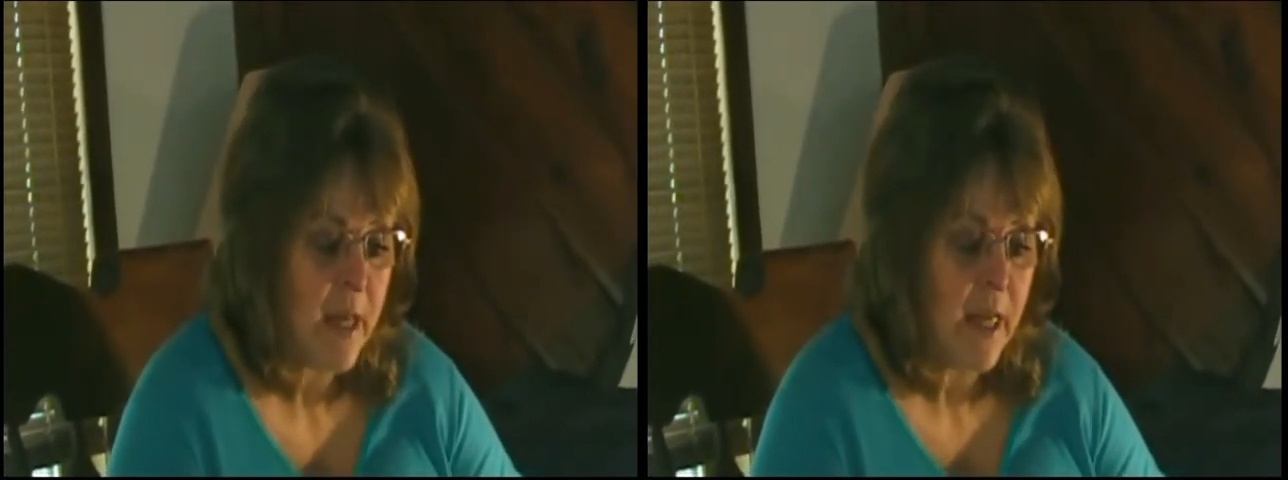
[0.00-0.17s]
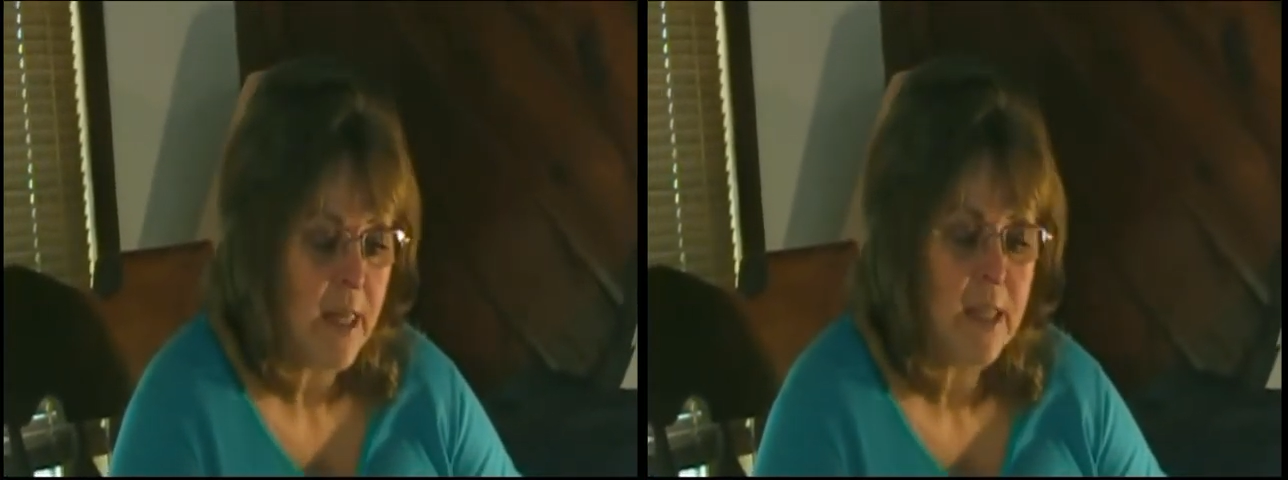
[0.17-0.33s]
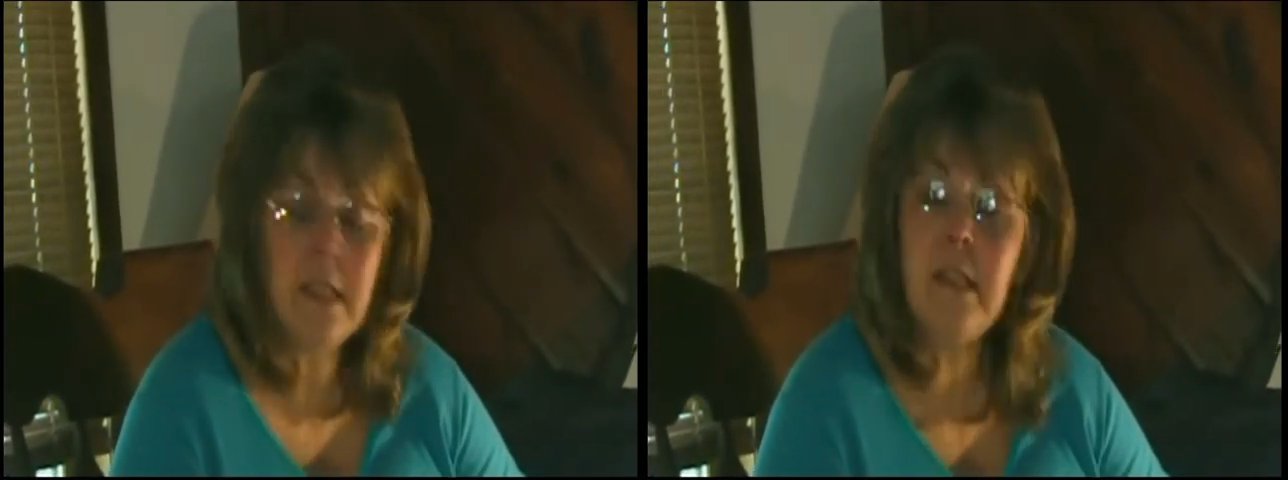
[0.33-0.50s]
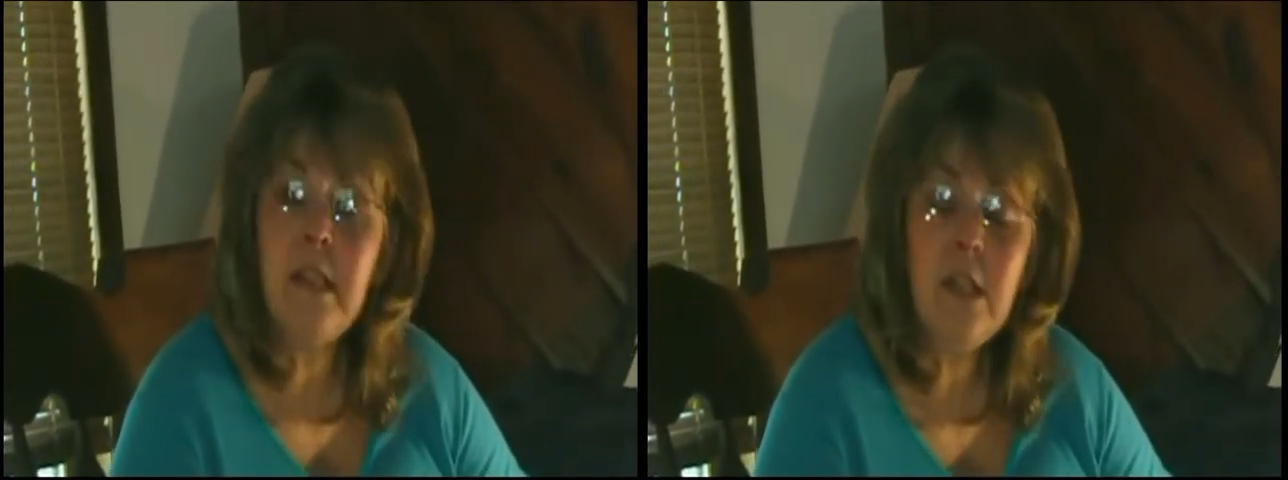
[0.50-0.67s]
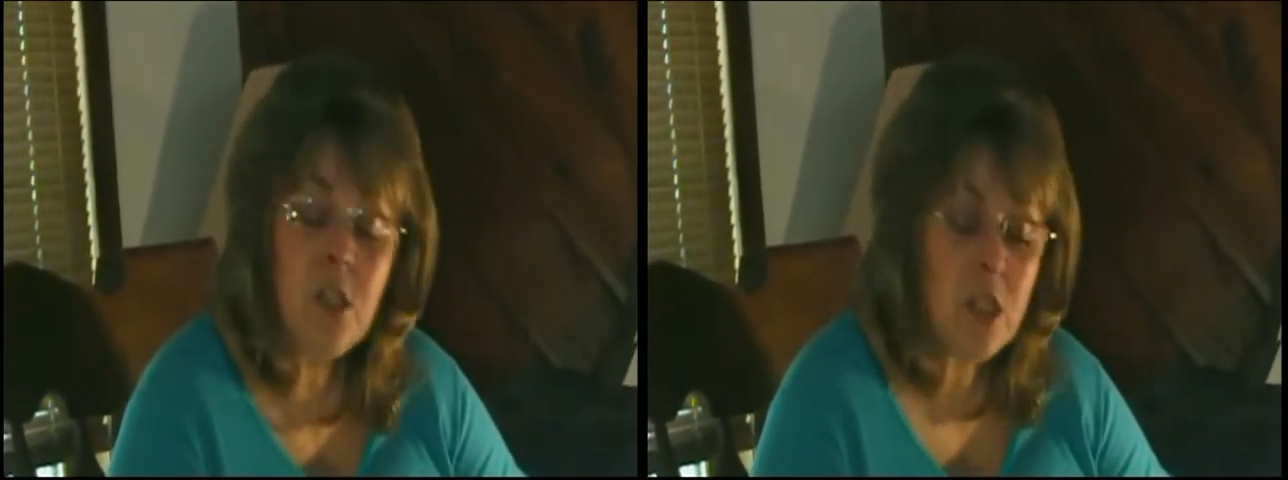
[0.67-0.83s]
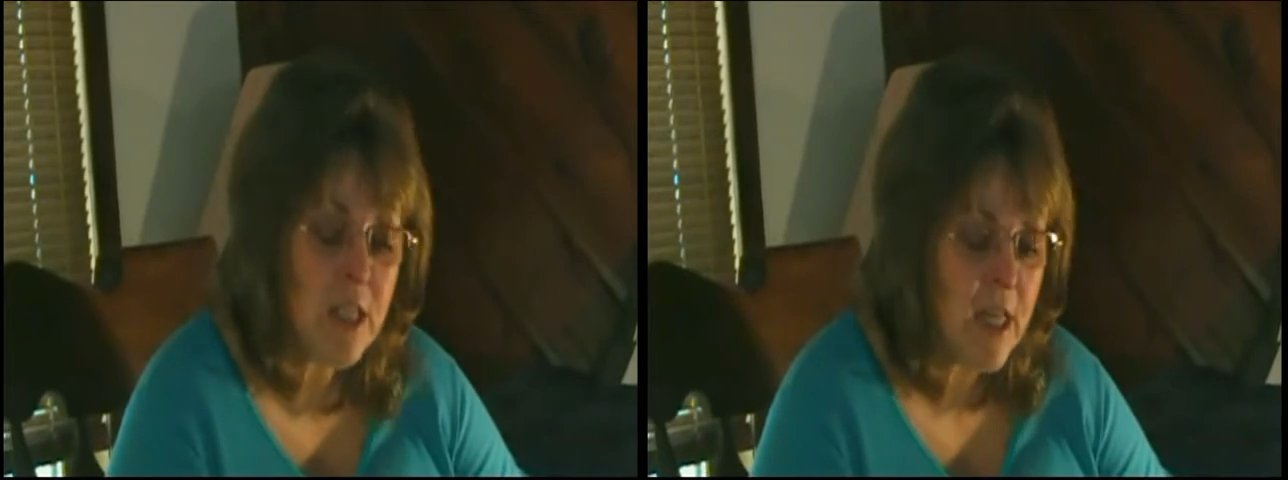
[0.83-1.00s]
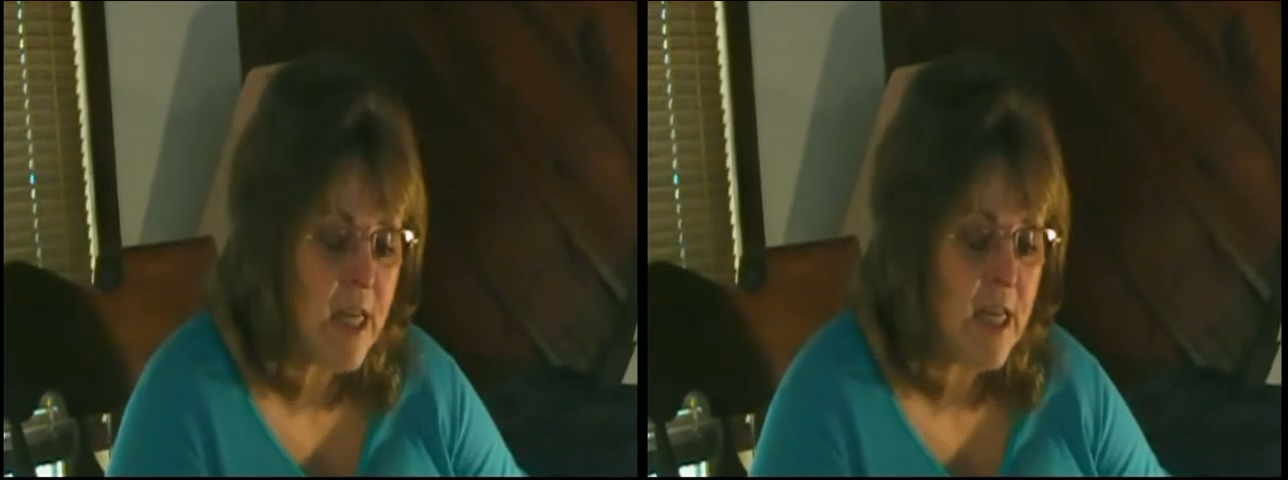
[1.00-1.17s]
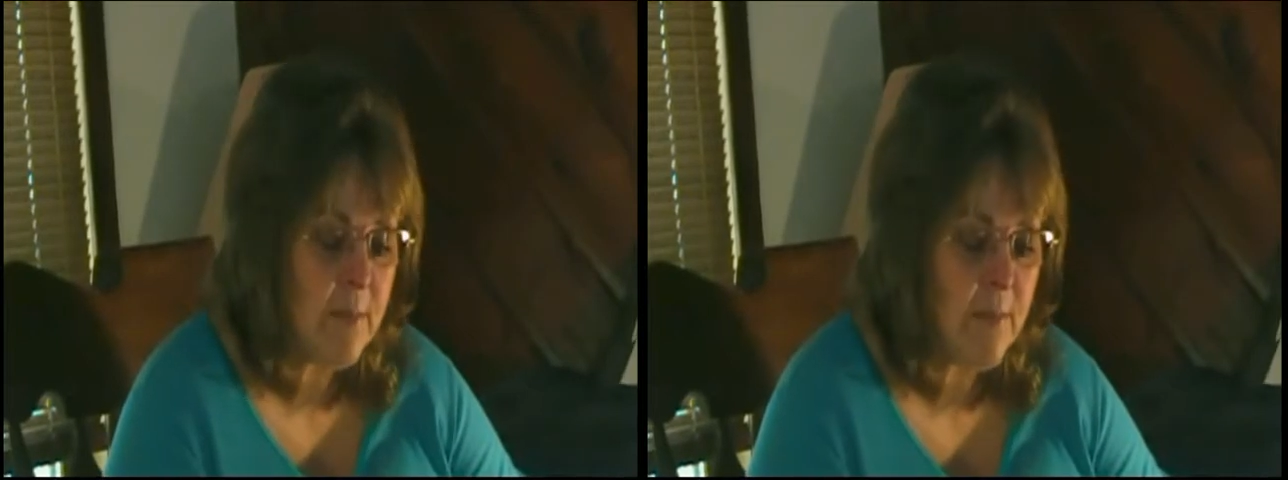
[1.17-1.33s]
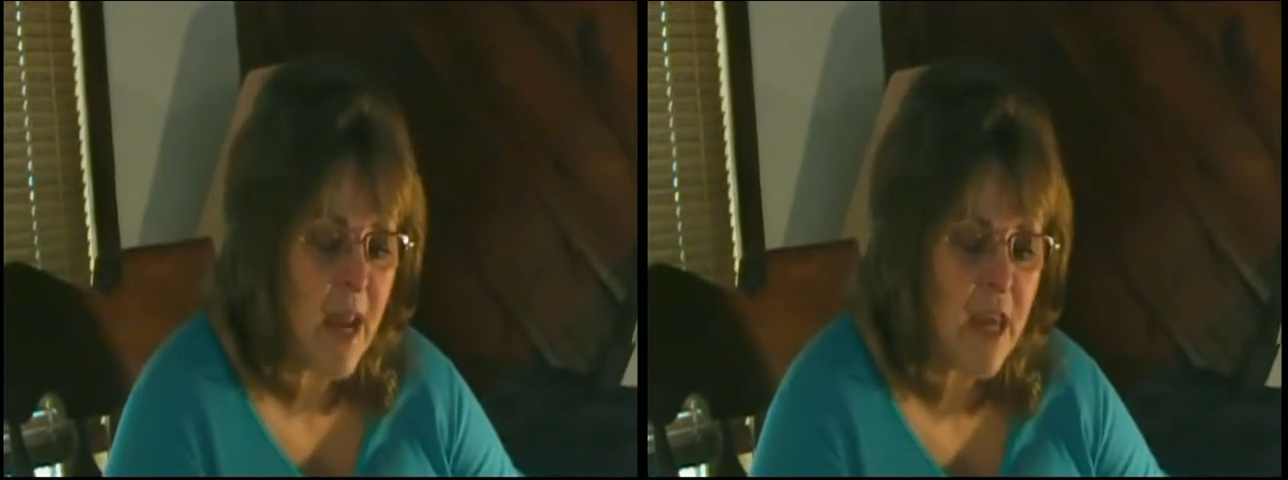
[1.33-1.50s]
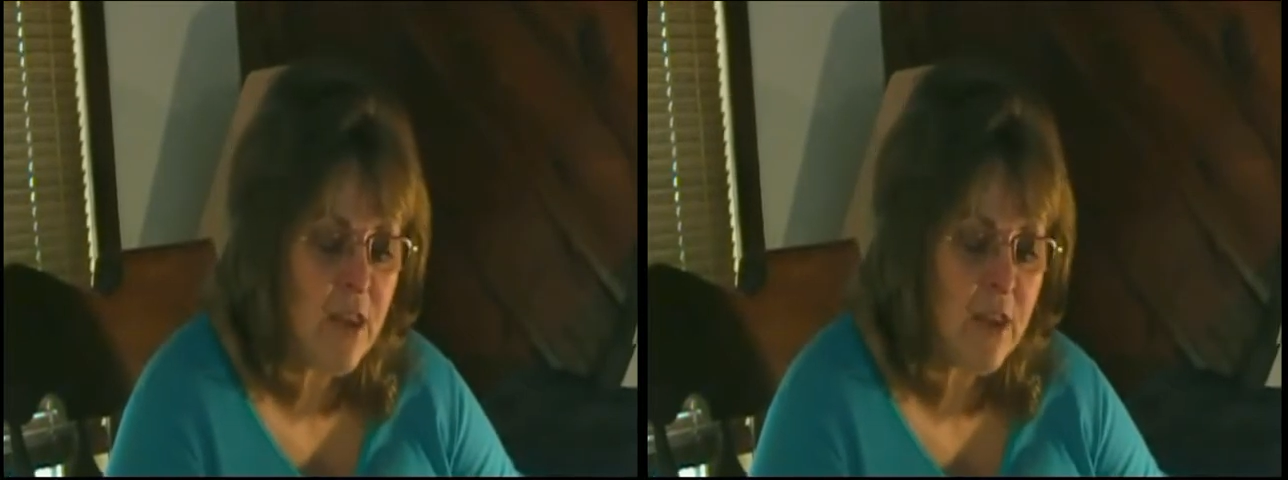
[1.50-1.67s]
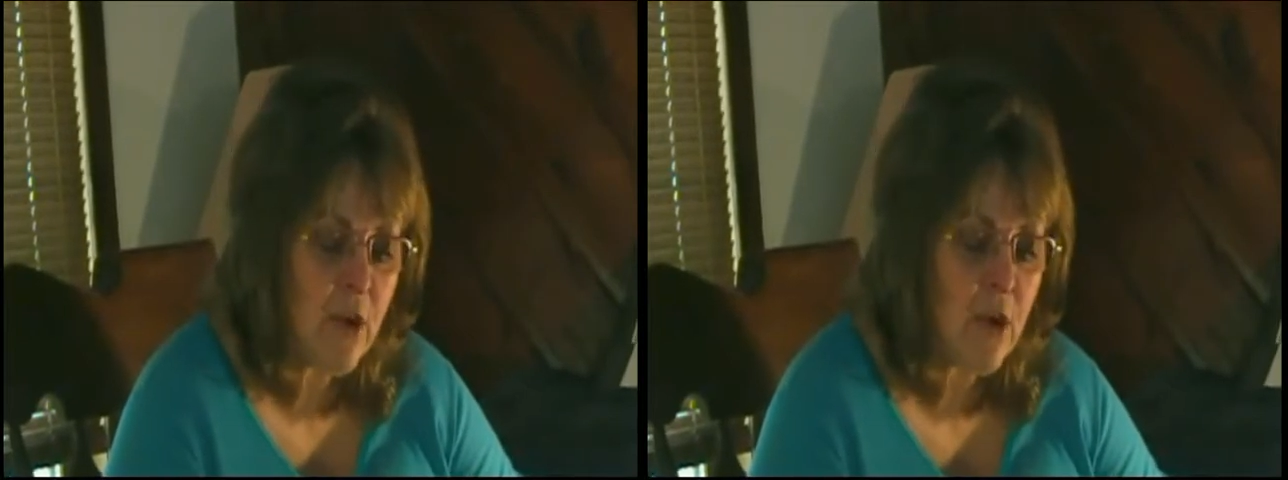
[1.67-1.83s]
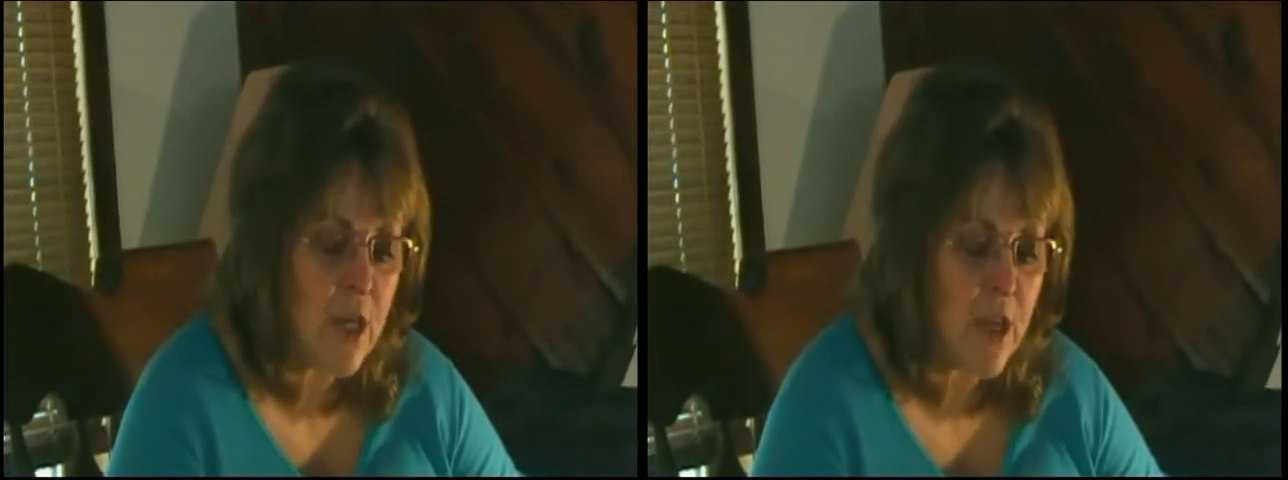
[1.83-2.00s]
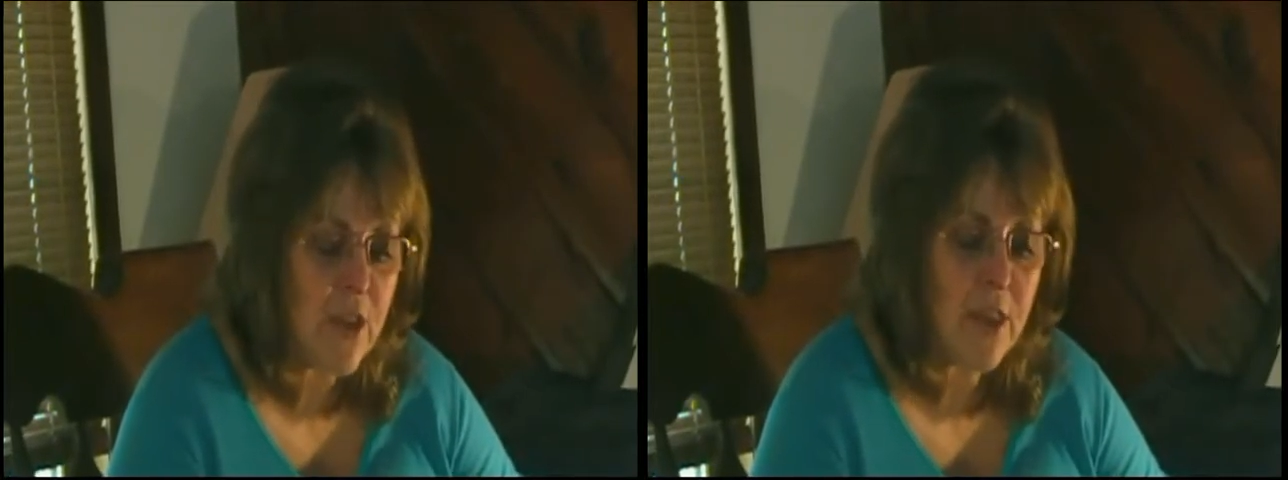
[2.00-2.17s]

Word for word: In a decision dated May 30th